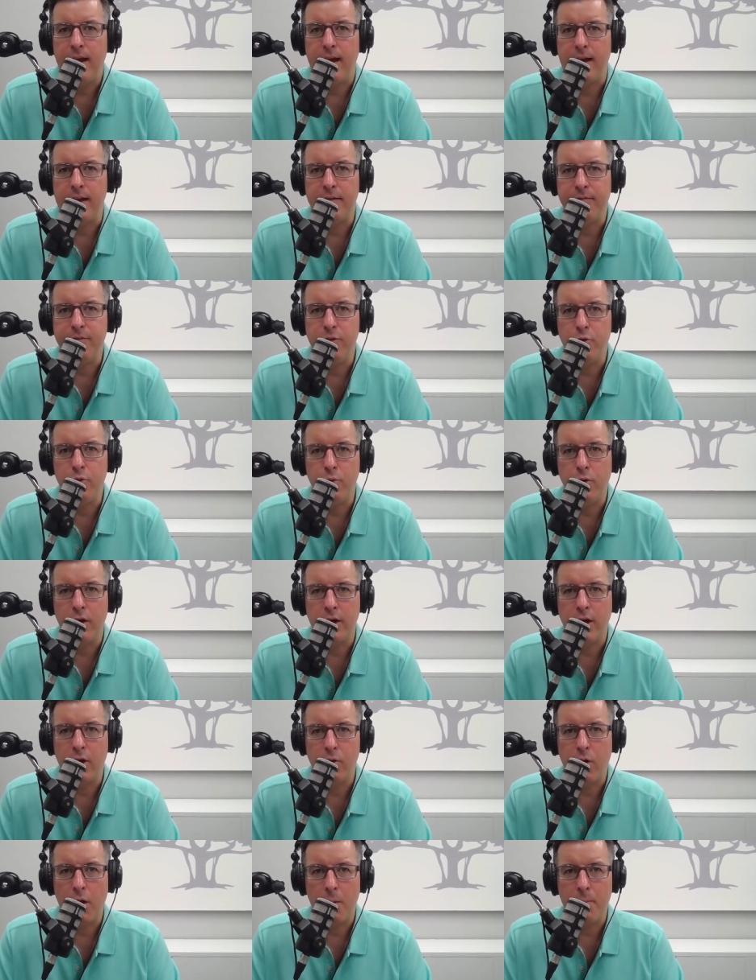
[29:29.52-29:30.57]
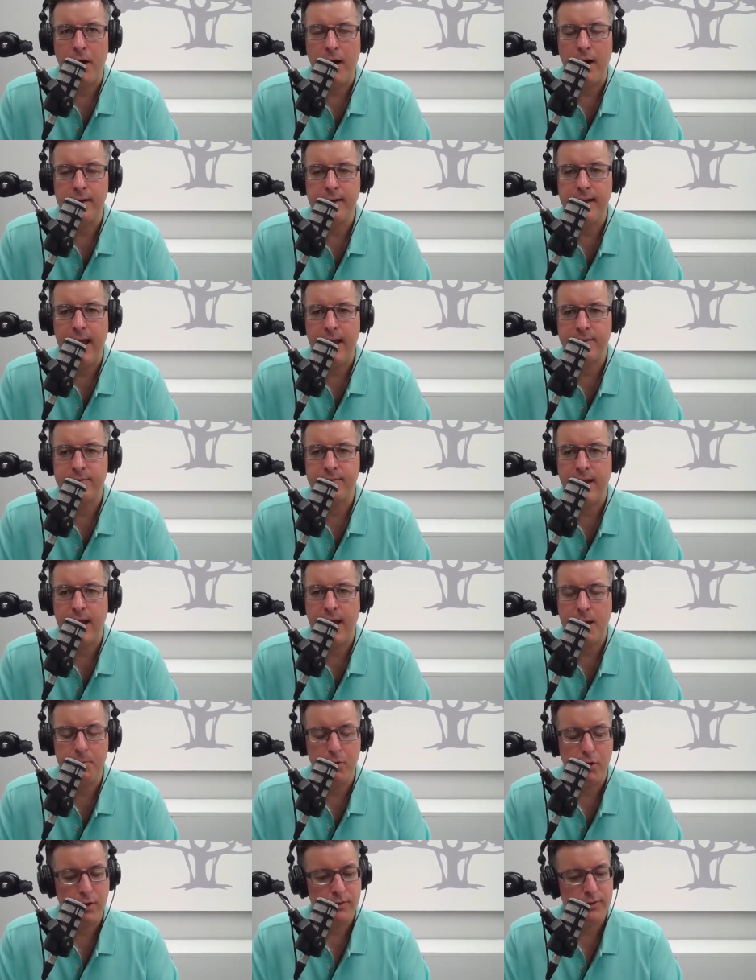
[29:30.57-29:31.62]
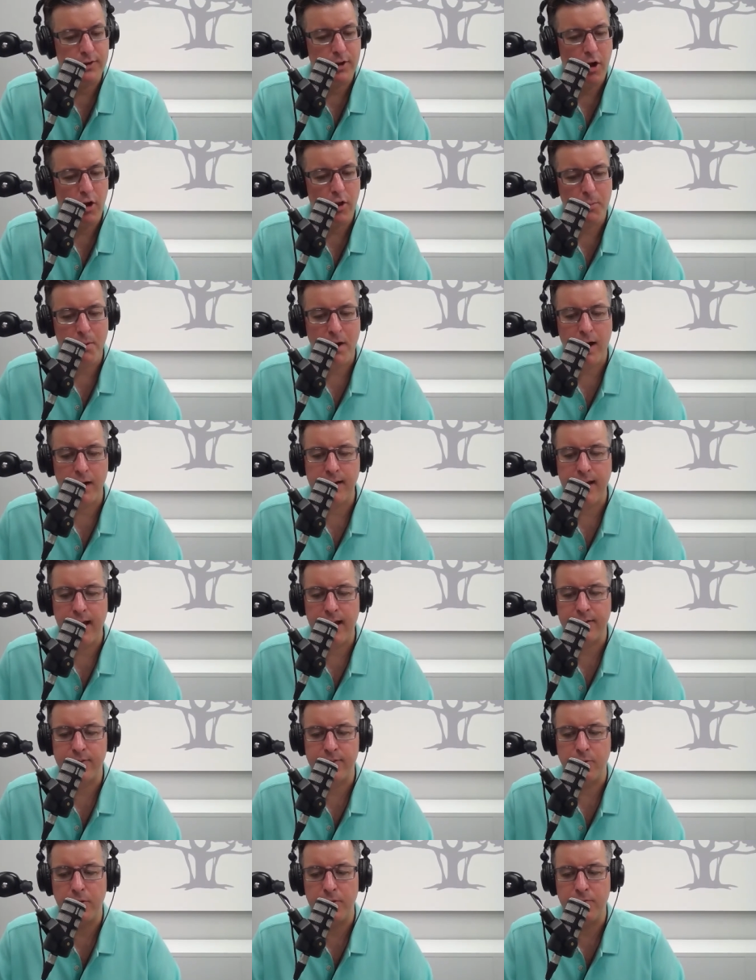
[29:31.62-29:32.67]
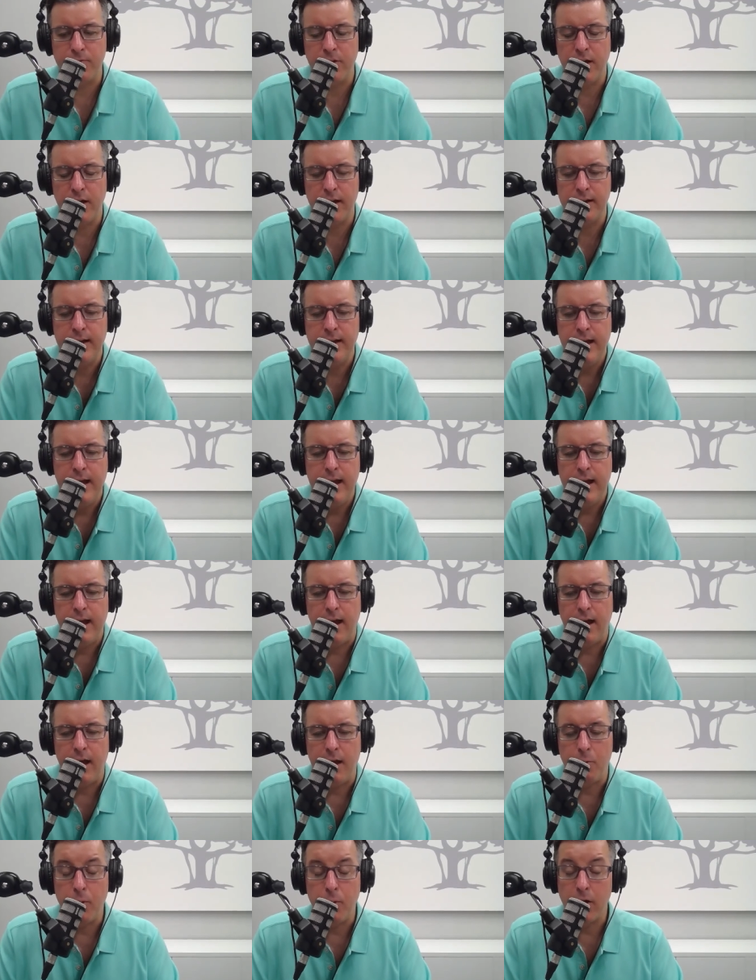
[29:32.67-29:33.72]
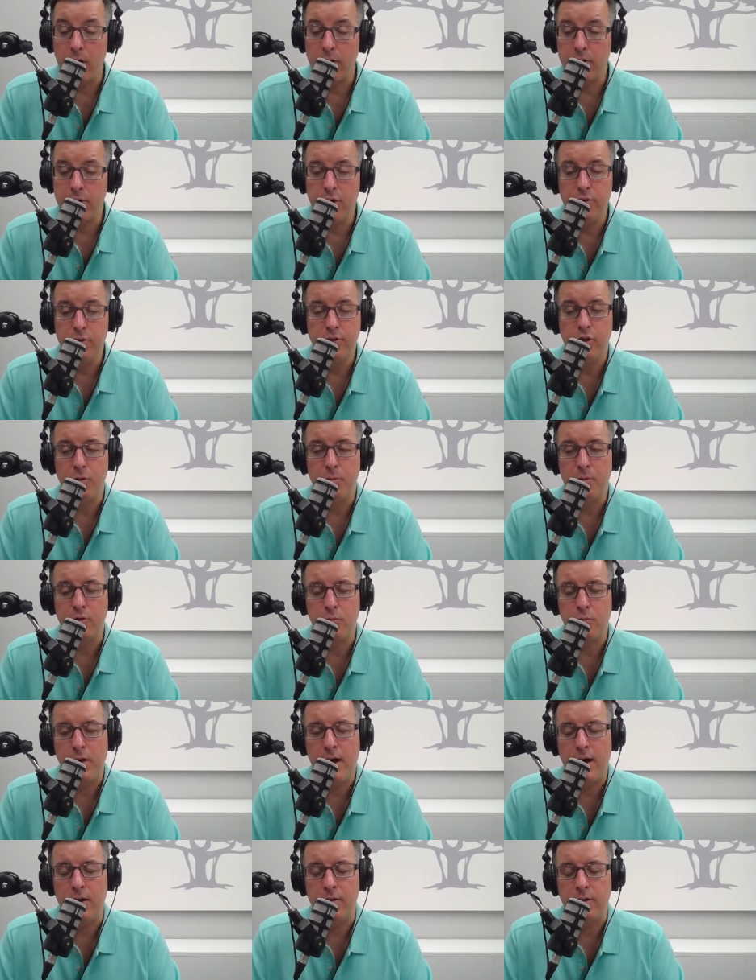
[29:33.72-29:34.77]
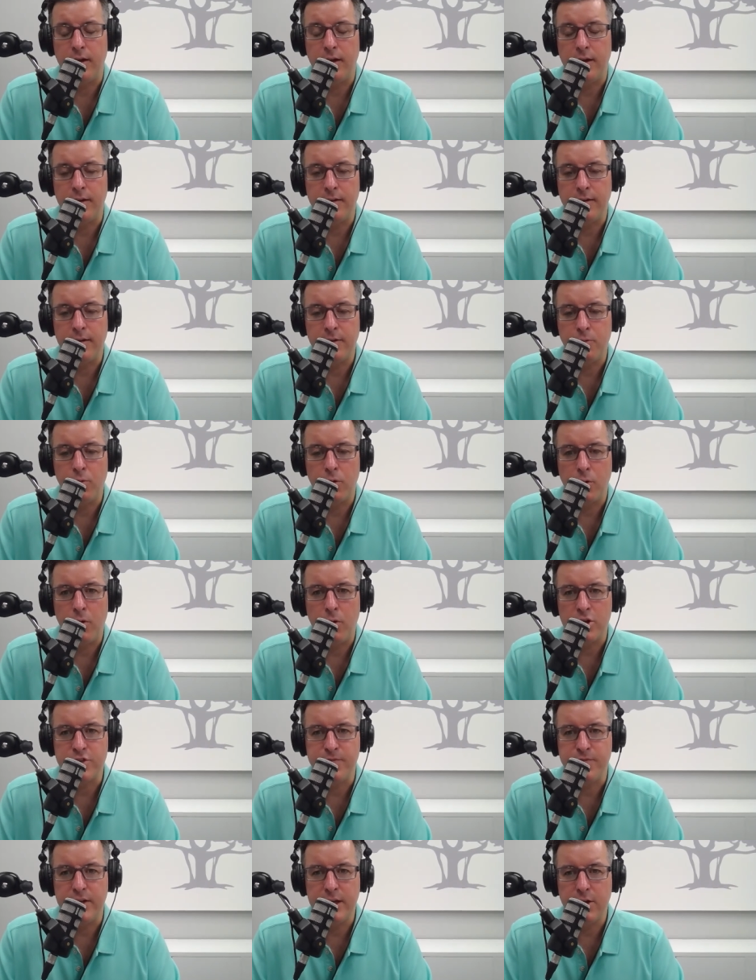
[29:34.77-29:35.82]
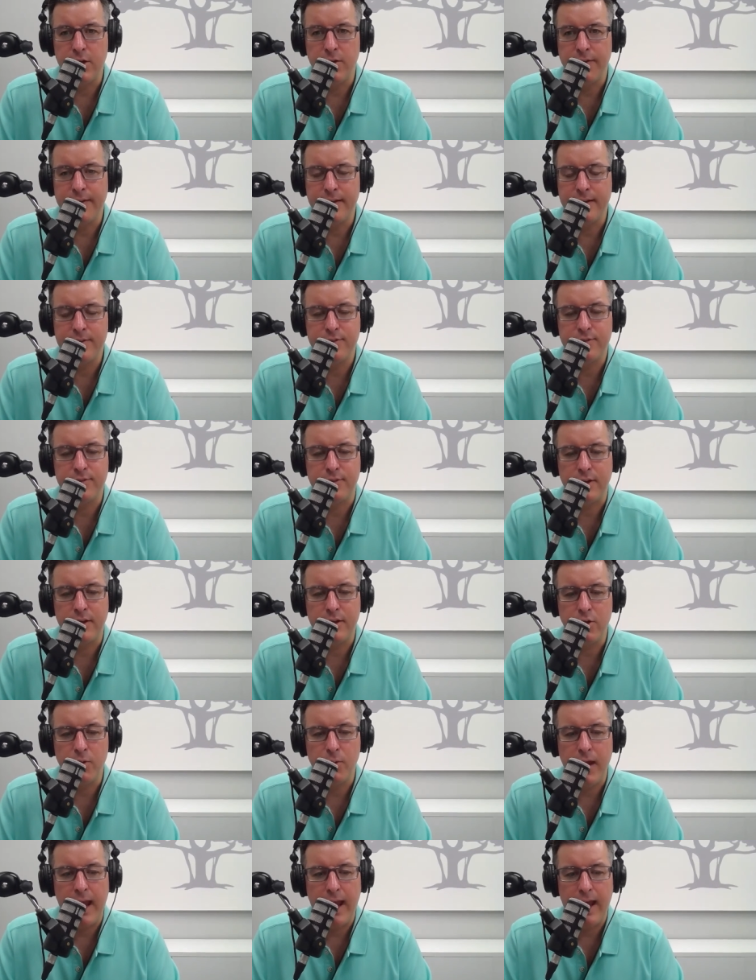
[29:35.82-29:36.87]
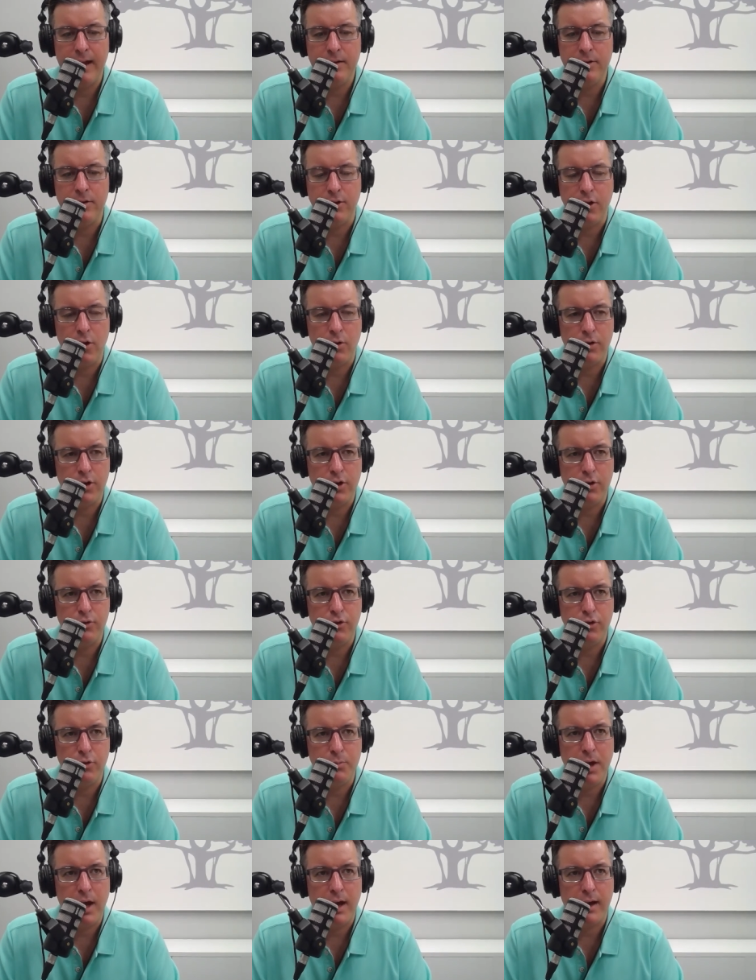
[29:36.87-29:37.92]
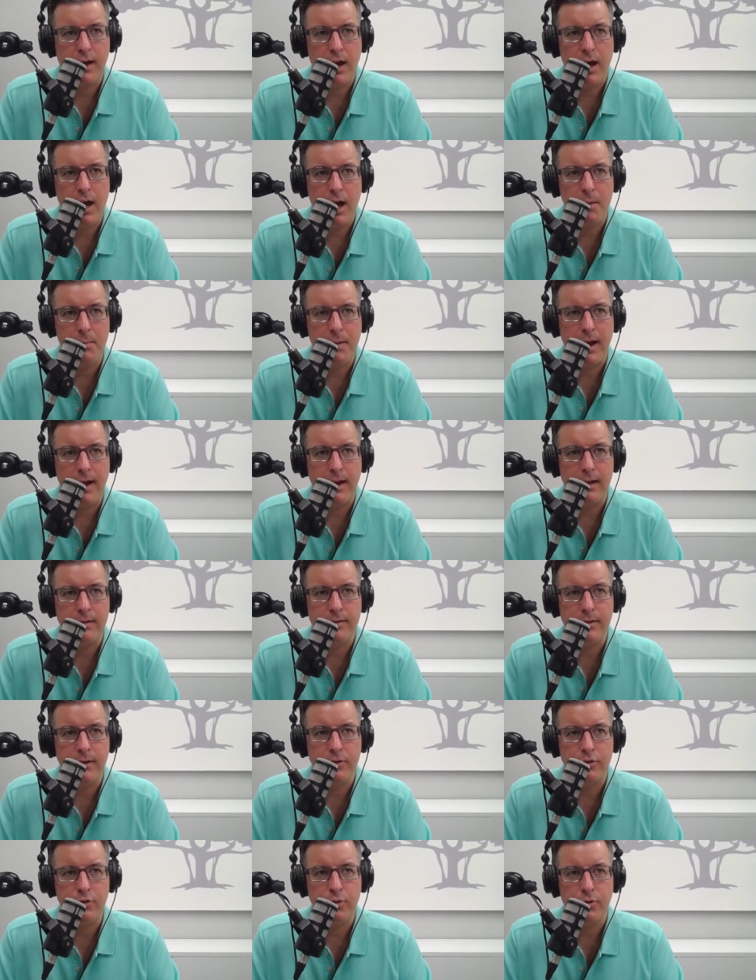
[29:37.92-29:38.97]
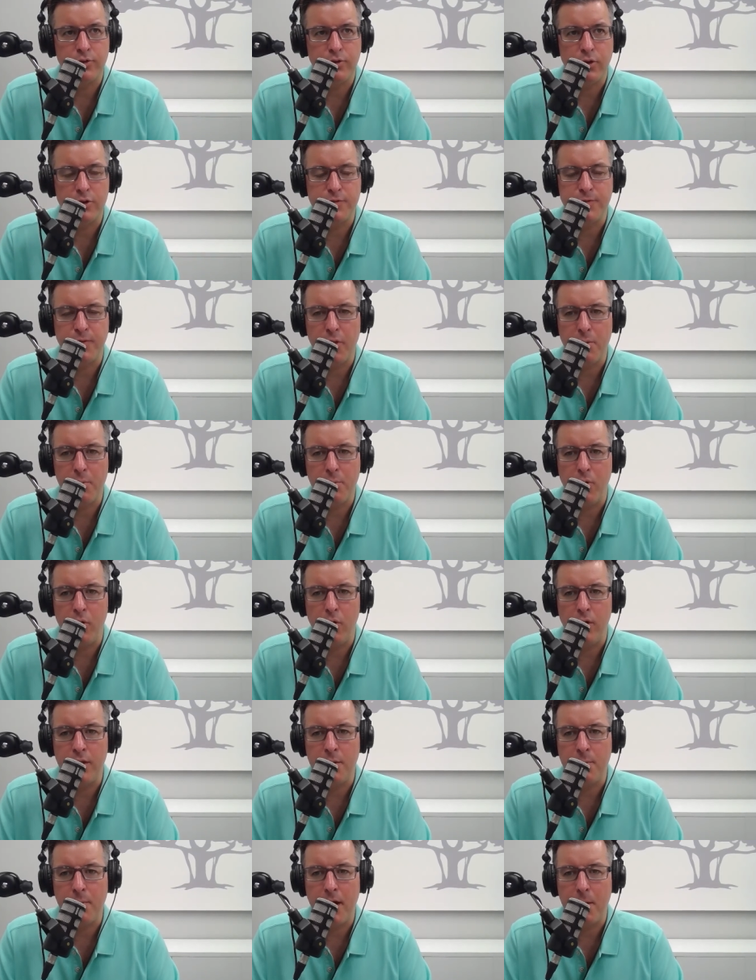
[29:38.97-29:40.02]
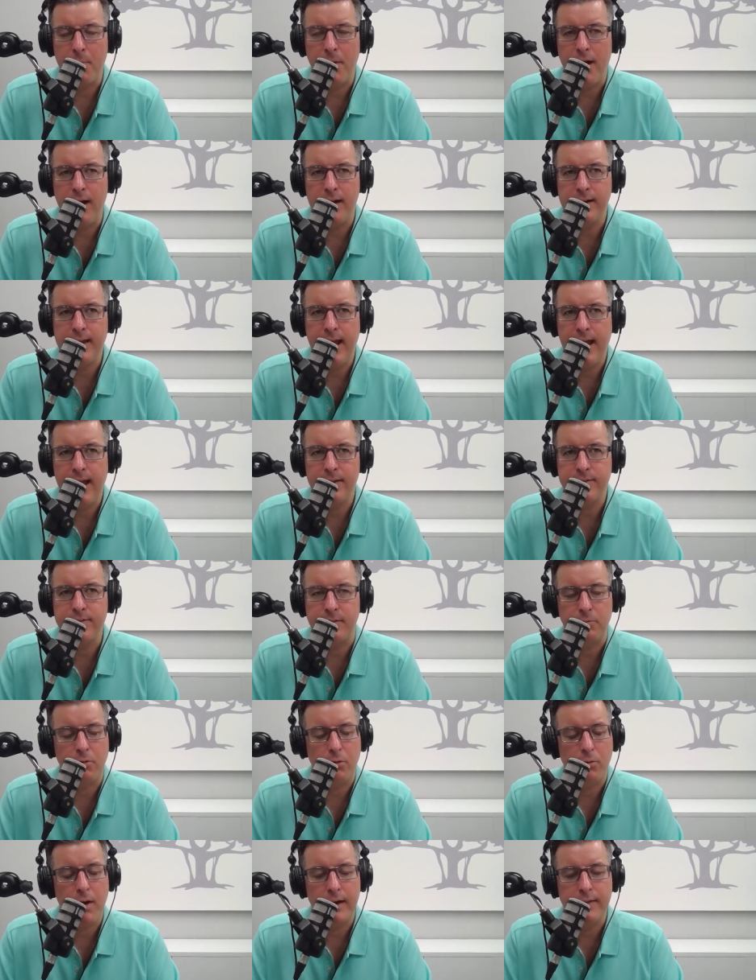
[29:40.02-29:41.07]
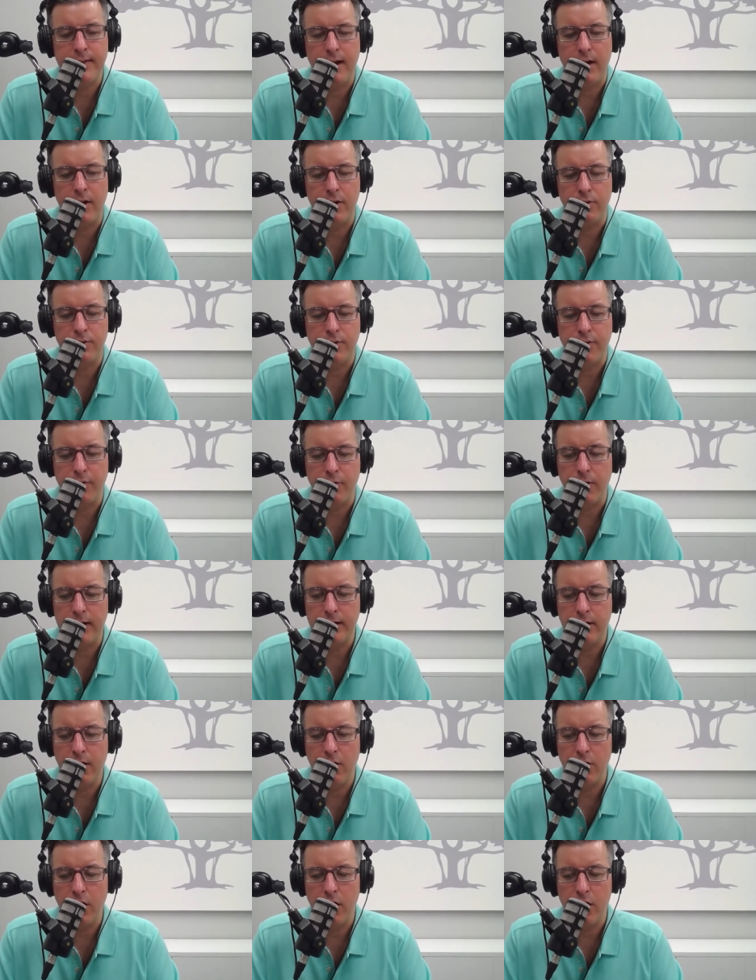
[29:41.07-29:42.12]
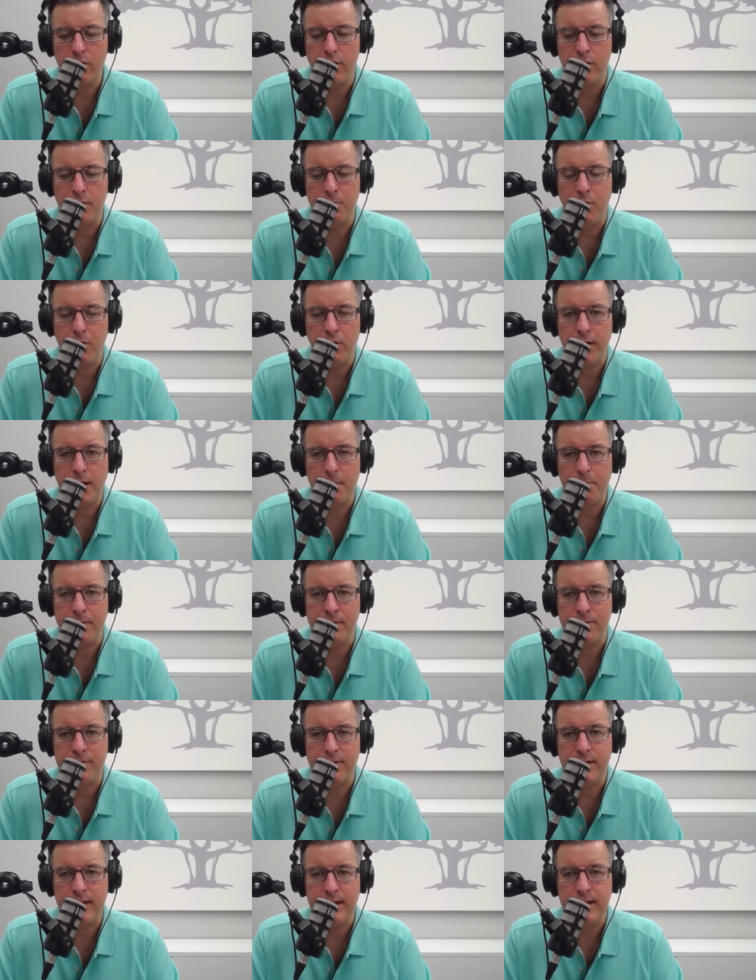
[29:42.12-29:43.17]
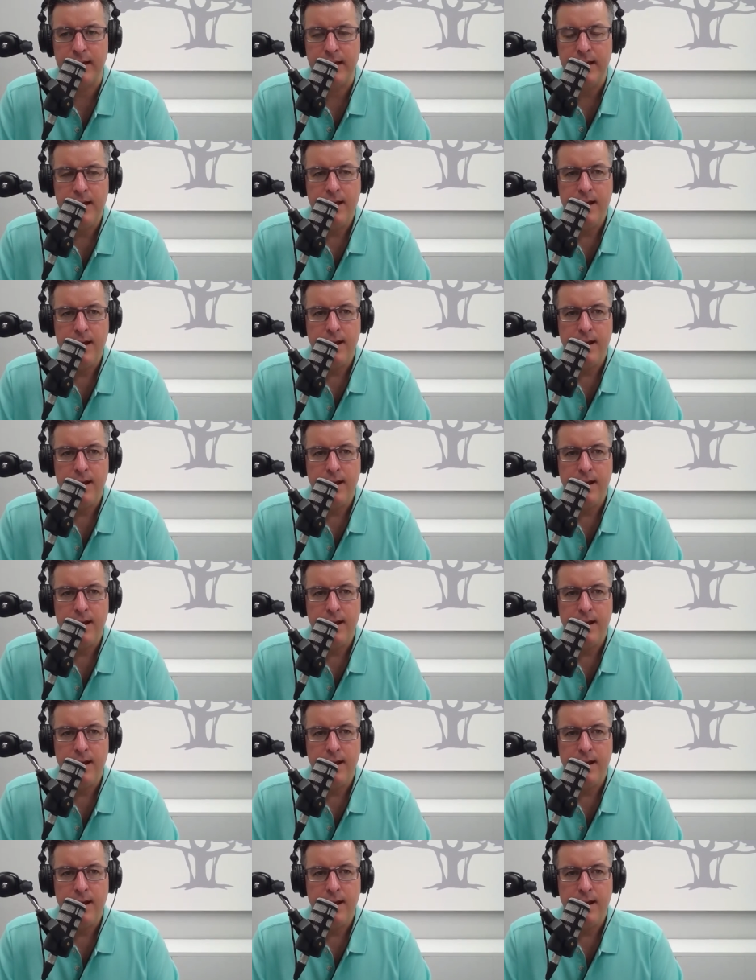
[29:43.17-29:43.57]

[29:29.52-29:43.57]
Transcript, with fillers: And if you uh, go to our podcast tab, you can see all the podcasts that we've done. Uh, we're on YouTube as well. Uh, you want to watch a video of this, uh, you can. You go to youtube dot com and uh, do a search for The Bull and the Bear podcast, and we're right there. You'll see the green logo. You can pull it up and see